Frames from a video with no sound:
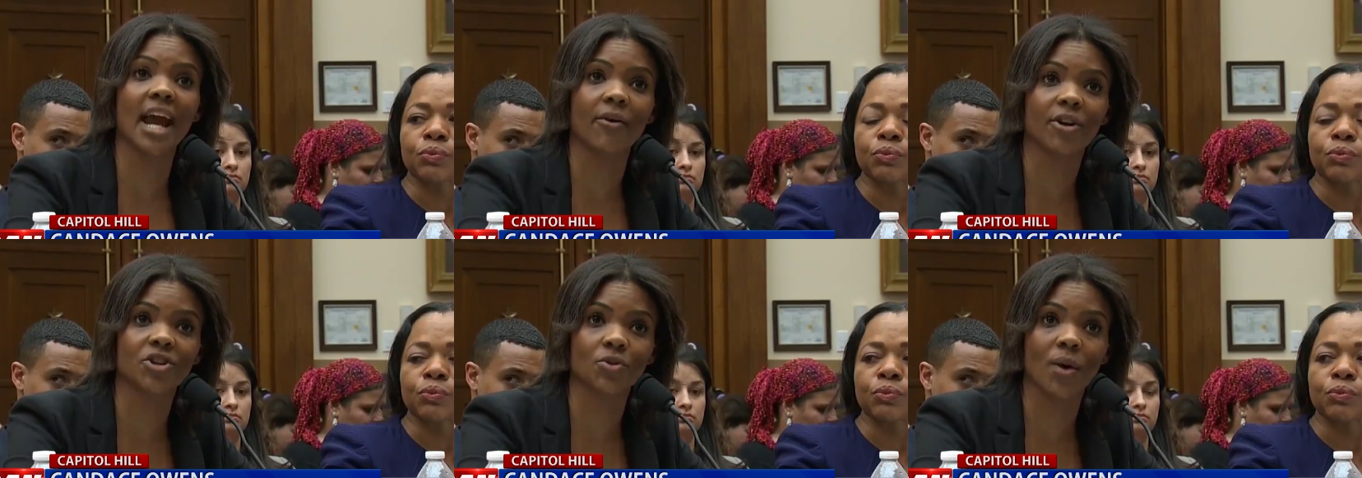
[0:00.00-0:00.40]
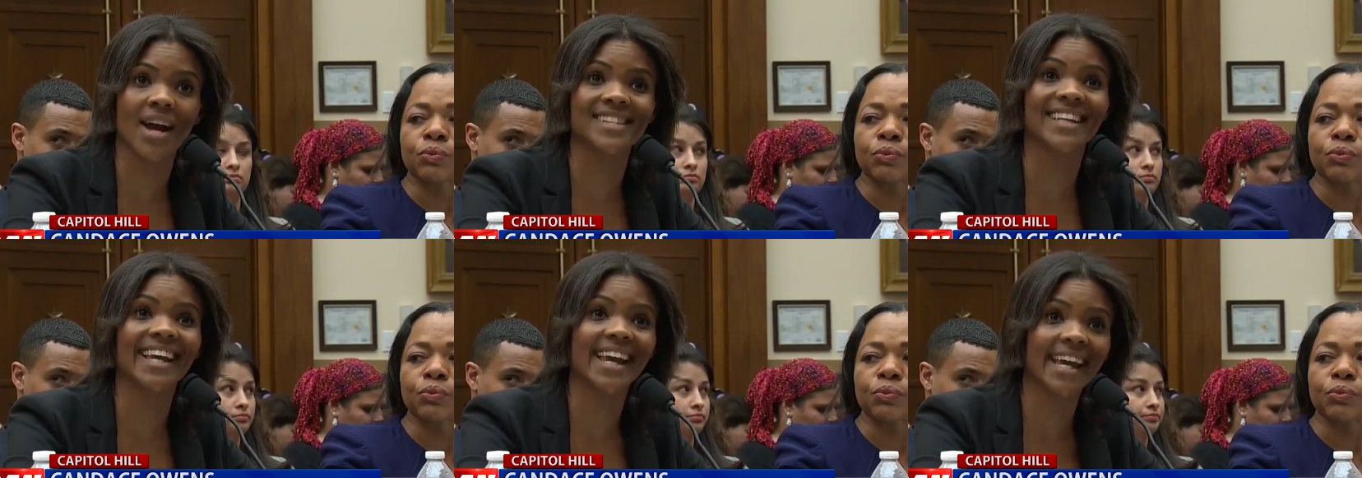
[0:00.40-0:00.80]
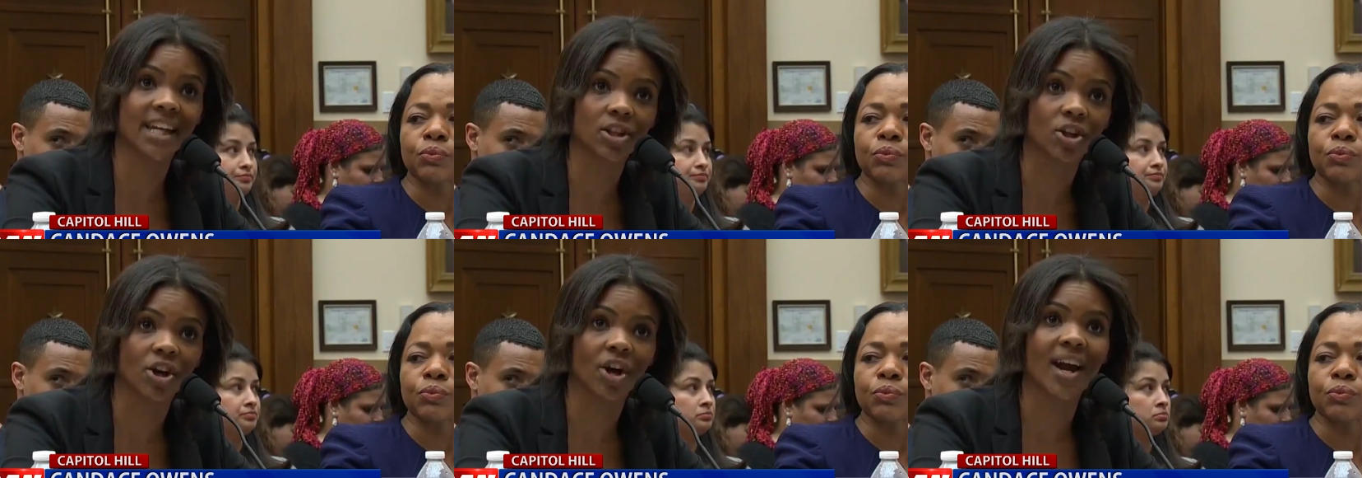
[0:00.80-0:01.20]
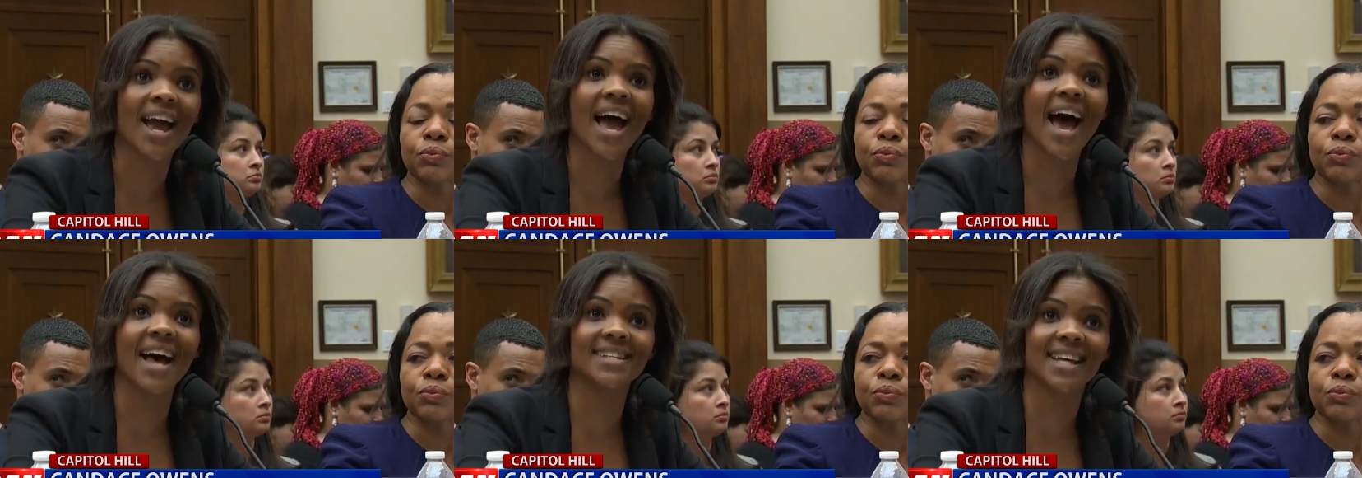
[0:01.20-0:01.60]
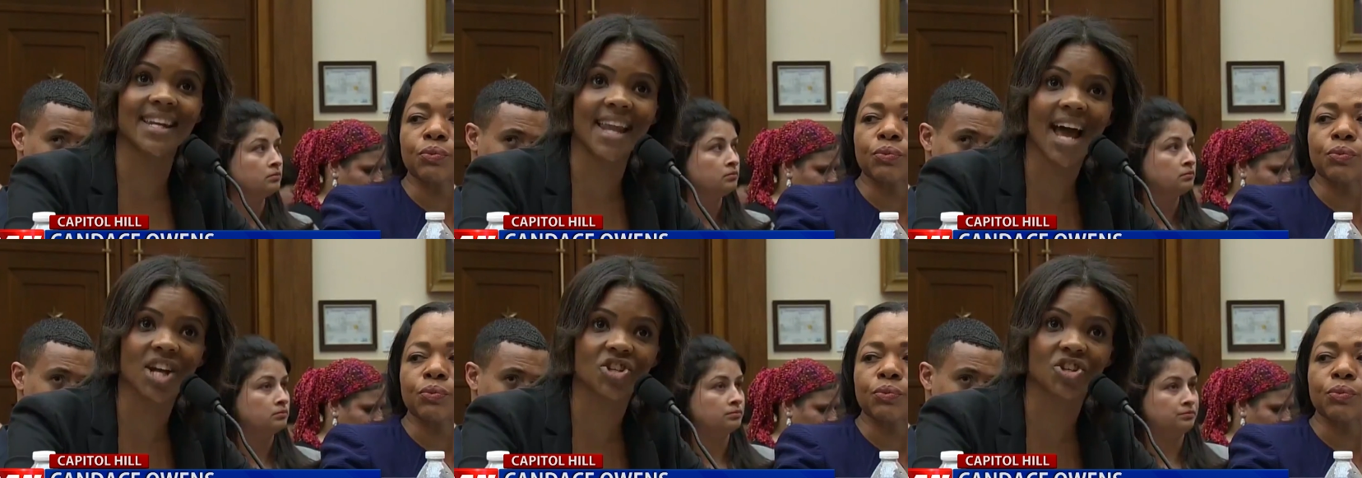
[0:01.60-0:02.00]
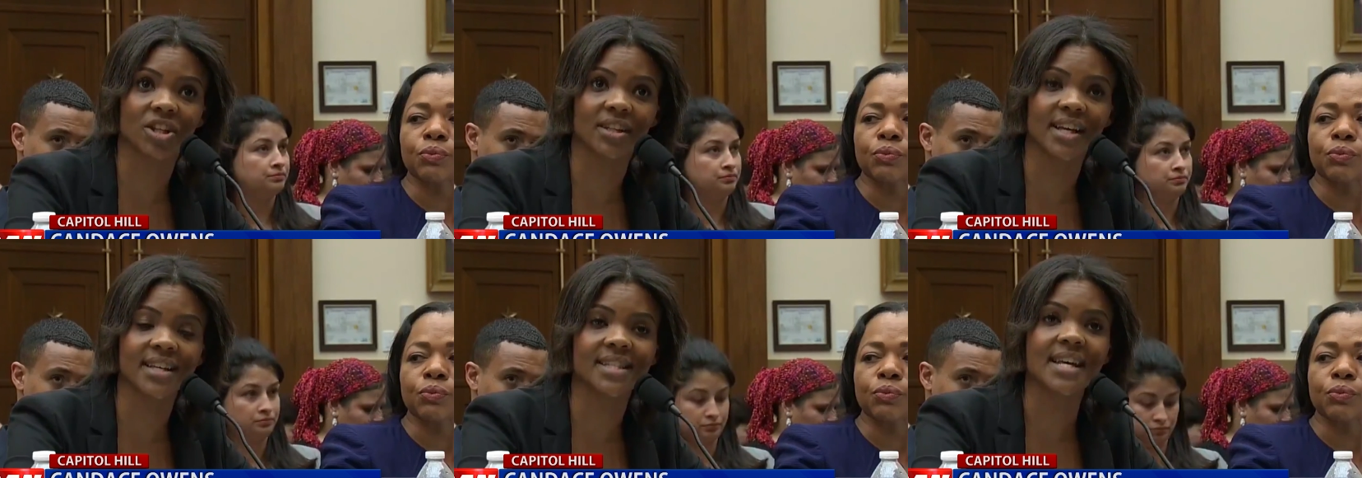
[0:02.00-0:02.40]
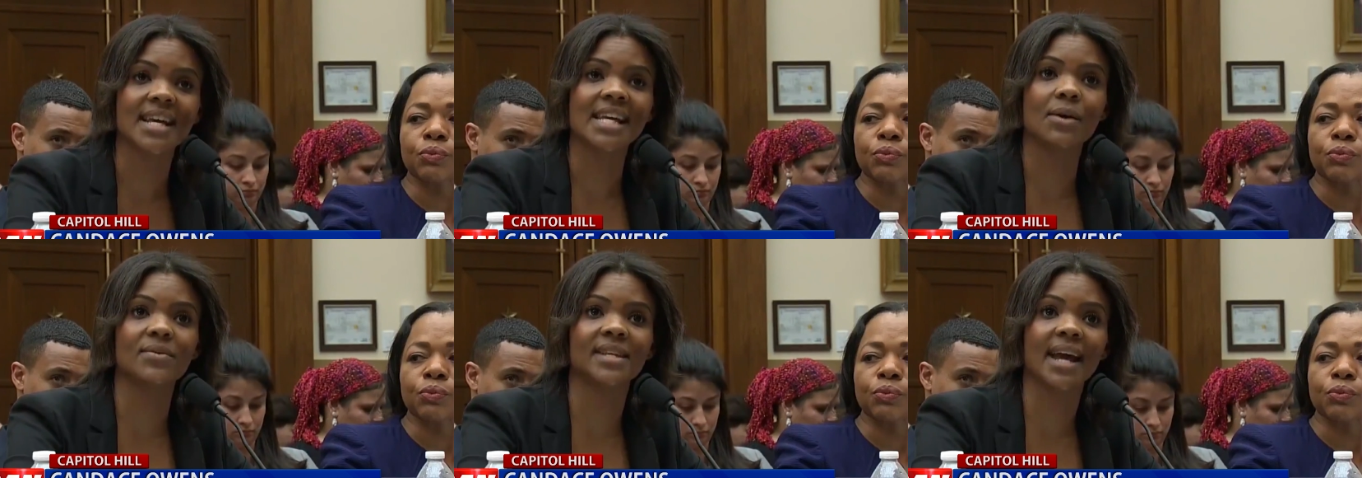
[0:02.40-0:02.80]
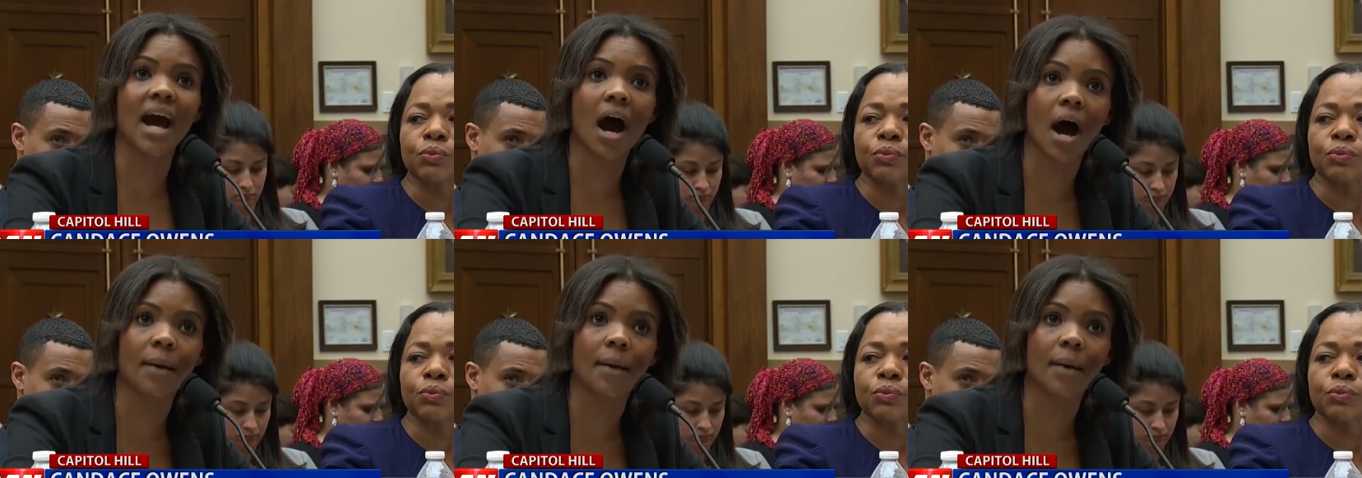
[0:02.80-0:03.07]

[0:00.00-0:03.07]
Speaker 1: be characterizing Hitler as a nationalist. He was a